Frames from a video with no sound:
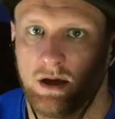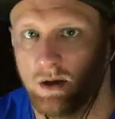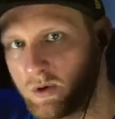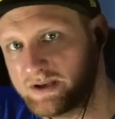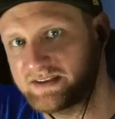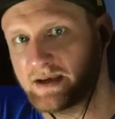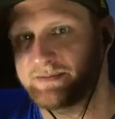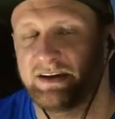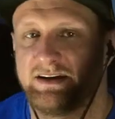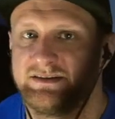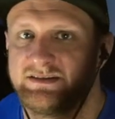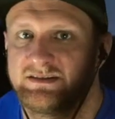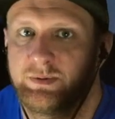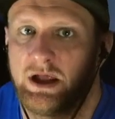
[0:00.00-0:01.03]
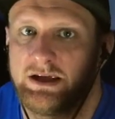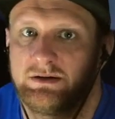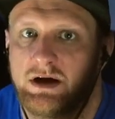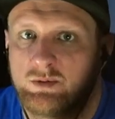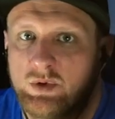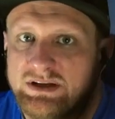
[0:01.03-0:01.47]
What's up, sons? It's
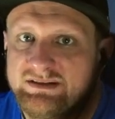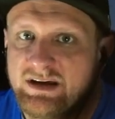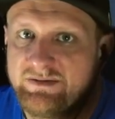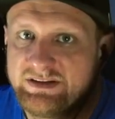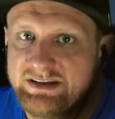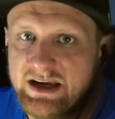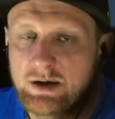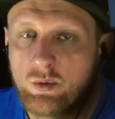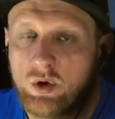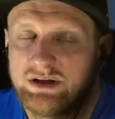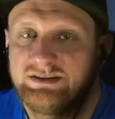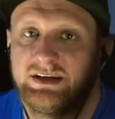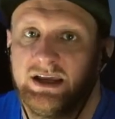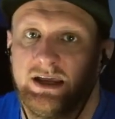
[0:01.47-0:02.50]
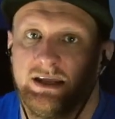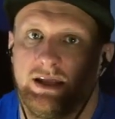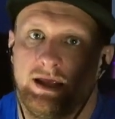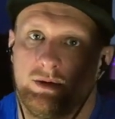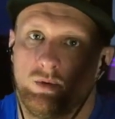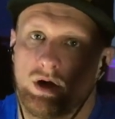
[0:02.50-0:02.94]
BlindRun with Son of a Tech once again,
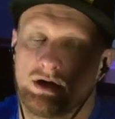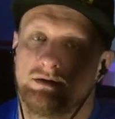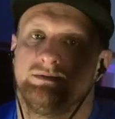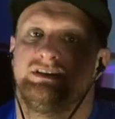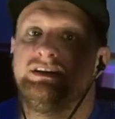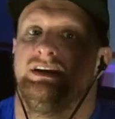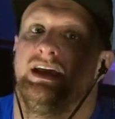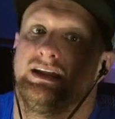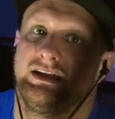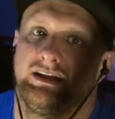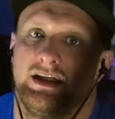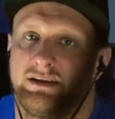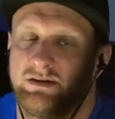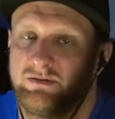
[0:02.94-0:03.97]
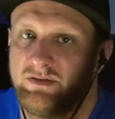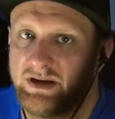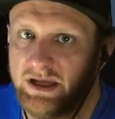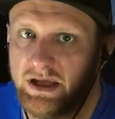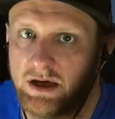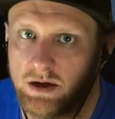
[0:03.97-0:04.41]
and welcome to yet another
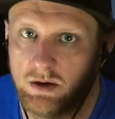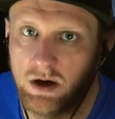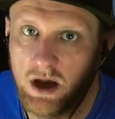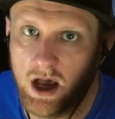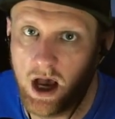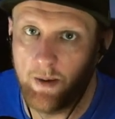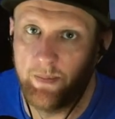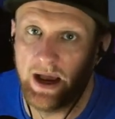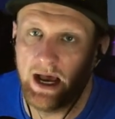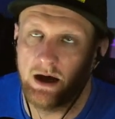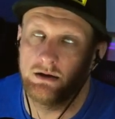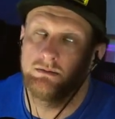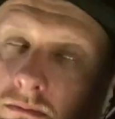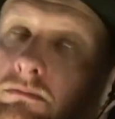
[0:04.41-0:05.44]
video about